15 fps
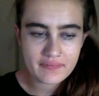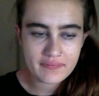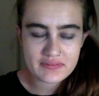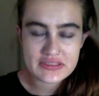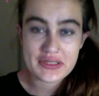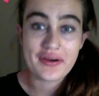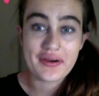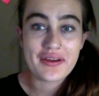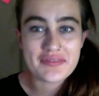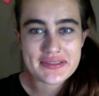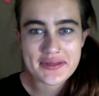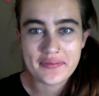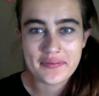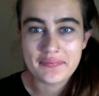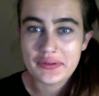Sorry, I'm
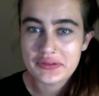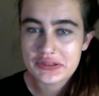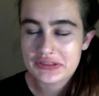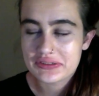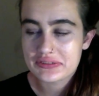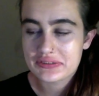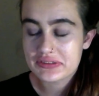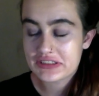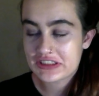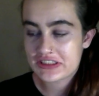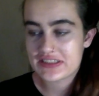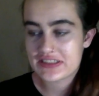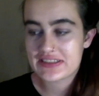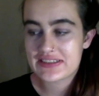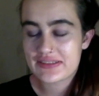so emotional. It's
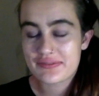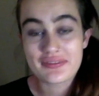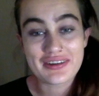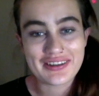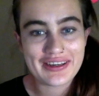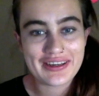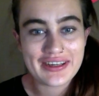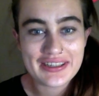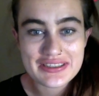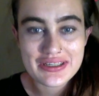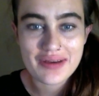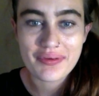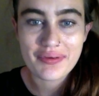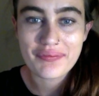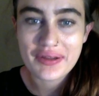just a really hard
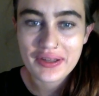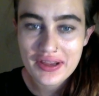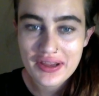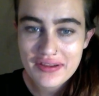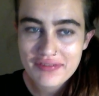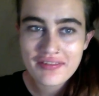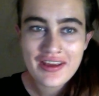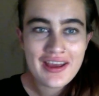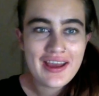time in my life.